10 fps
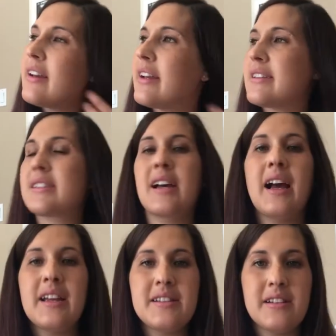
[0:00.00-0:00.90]
It's
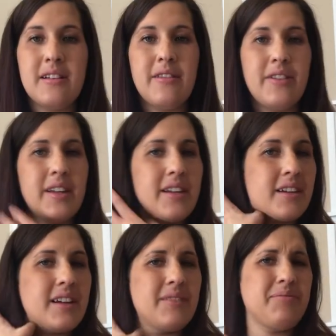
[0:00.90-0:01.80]
kind of
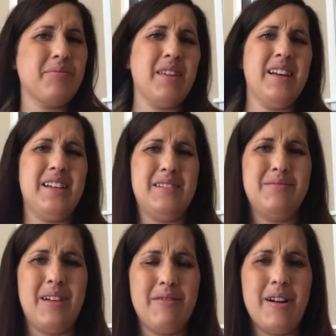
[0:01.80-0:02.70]
in,
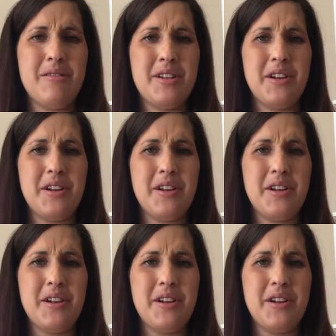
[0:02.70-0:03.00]
around